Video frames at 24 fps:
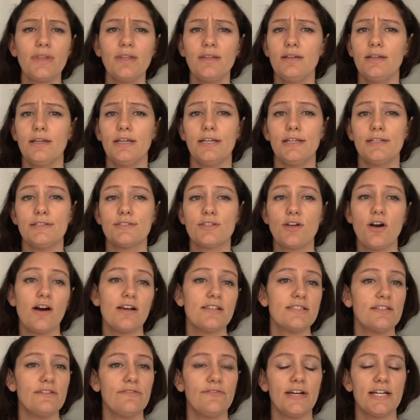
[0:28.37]
It's
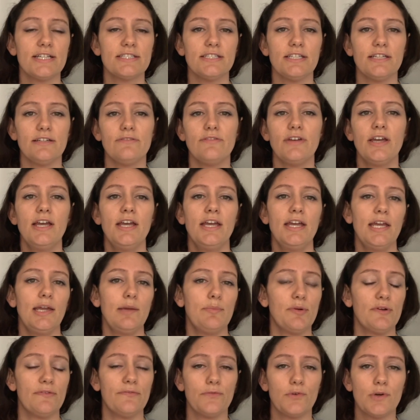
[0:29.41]
cost-effective,
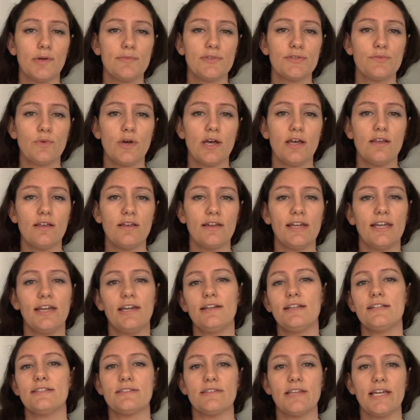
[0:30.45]
it performs well,
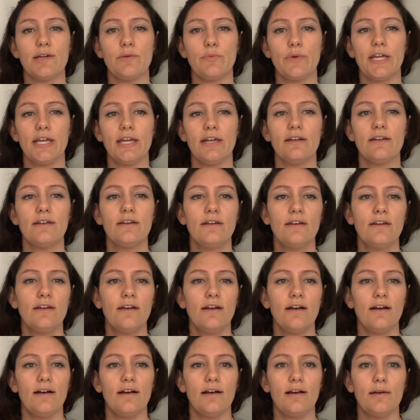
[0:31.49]
and it's lightweight.
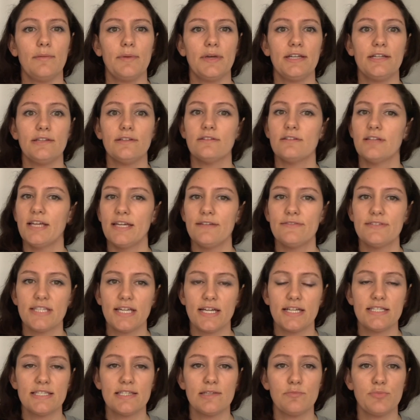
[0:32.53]
And in the life
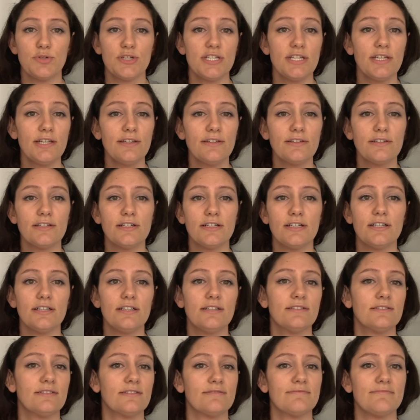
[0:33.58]
science in
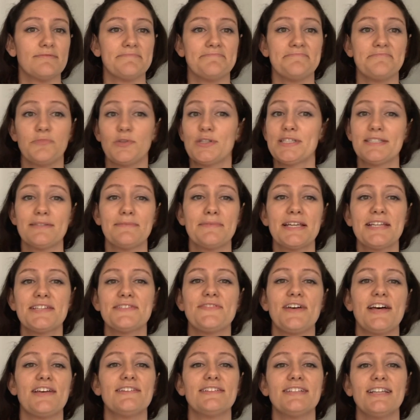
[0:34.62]
particular, once
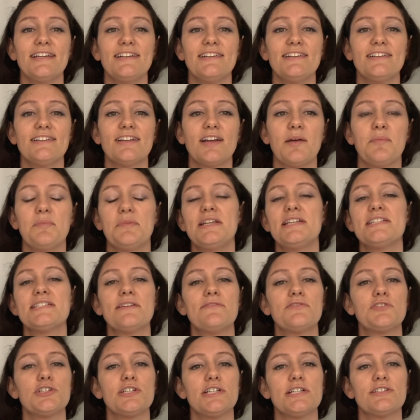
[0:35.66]
something's validated, companies
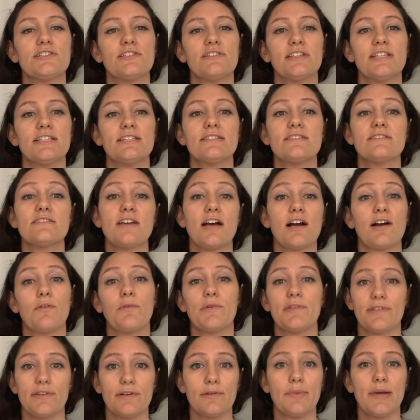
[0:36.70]
have traditionally stuck
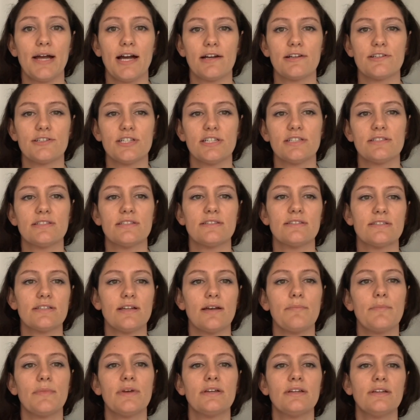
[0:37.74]
with their packaging system.